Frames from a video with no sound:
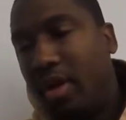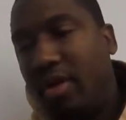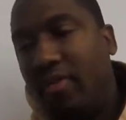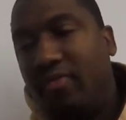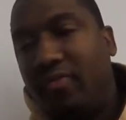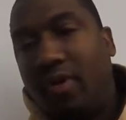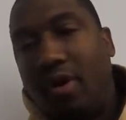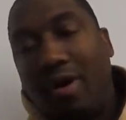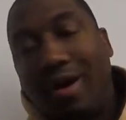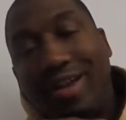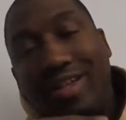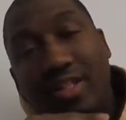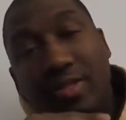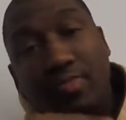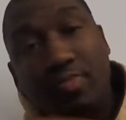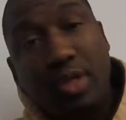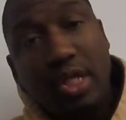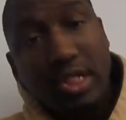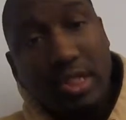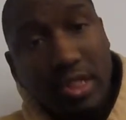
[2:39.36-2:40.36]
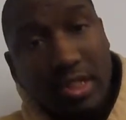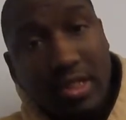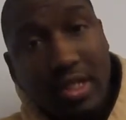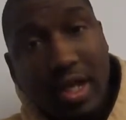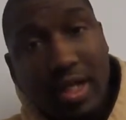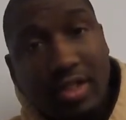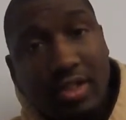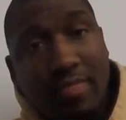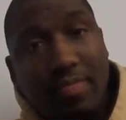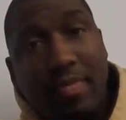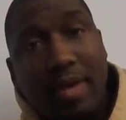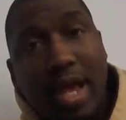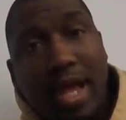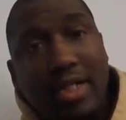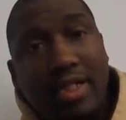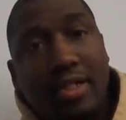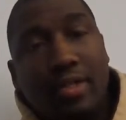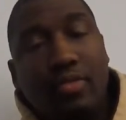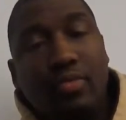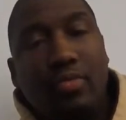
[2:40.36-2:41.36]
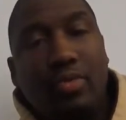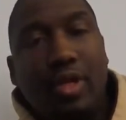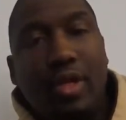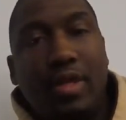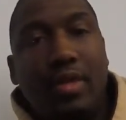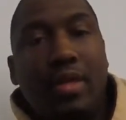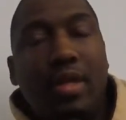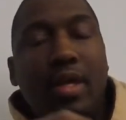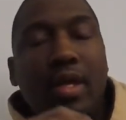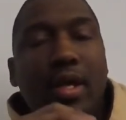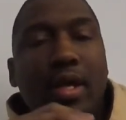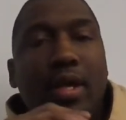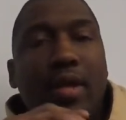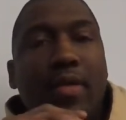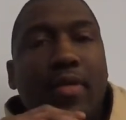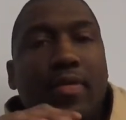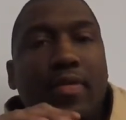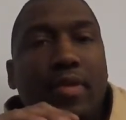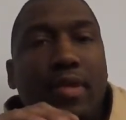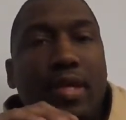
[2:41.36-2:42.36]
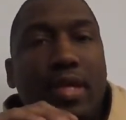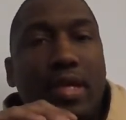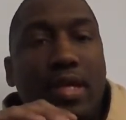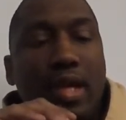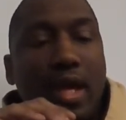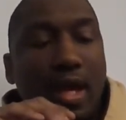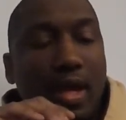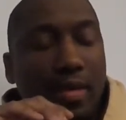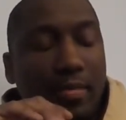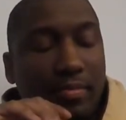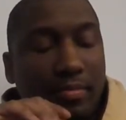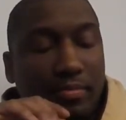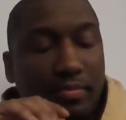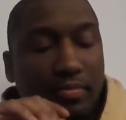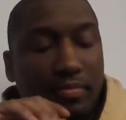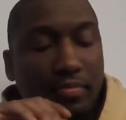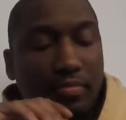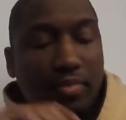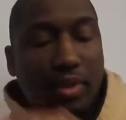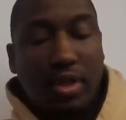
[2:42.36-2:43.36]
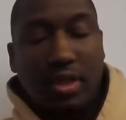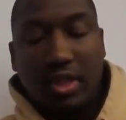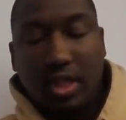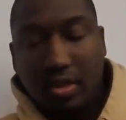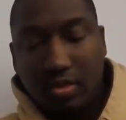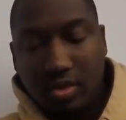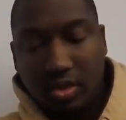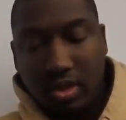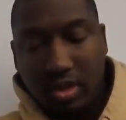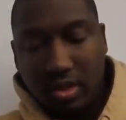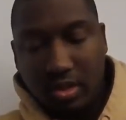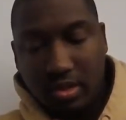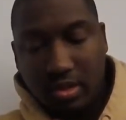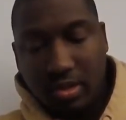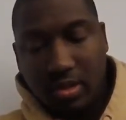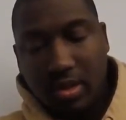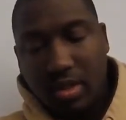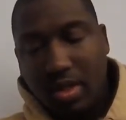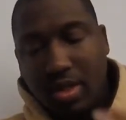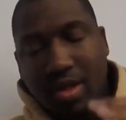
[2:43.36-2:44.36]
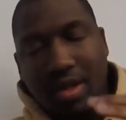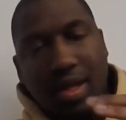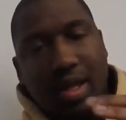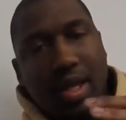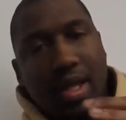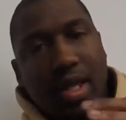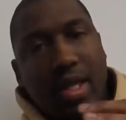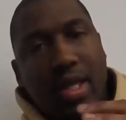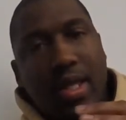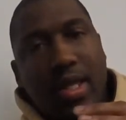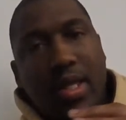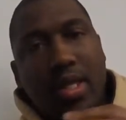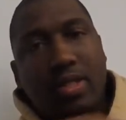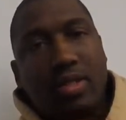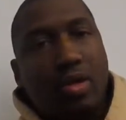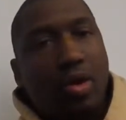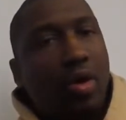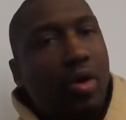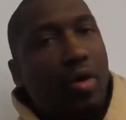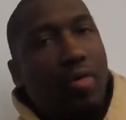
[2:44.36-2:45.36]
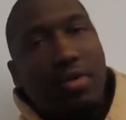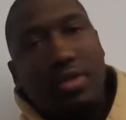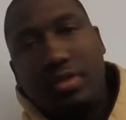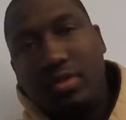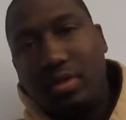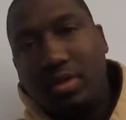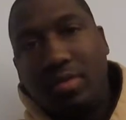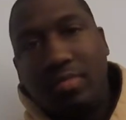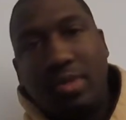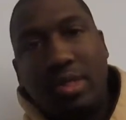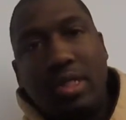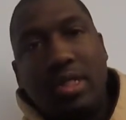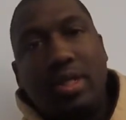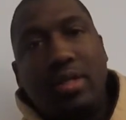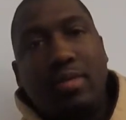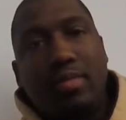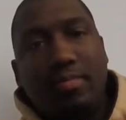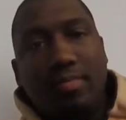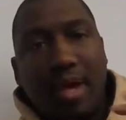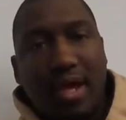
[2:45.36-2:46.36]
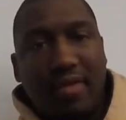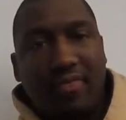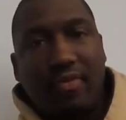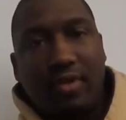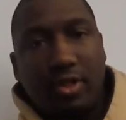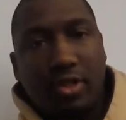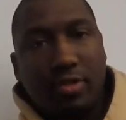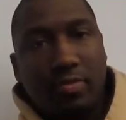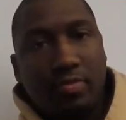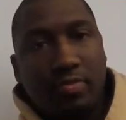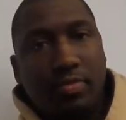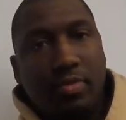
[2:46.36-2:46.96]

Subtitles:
As far as species that you're matching with the bucktail jigs, it's always going to be baitfish.